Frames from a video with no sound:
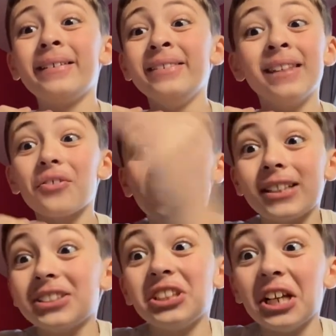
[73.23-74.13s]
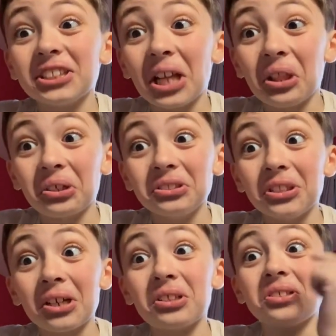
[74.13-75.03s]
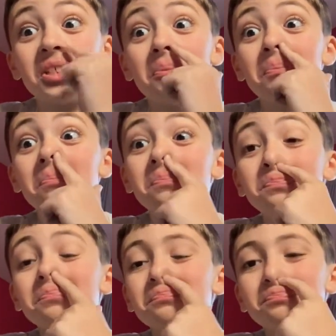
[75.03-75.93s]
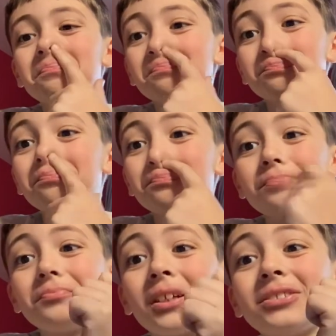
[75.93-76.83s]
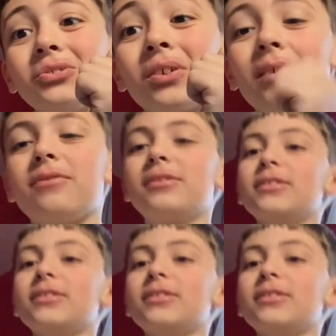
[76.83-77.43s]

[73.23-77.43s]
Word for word: Nothing has changed. I look exactly the same. Sort of.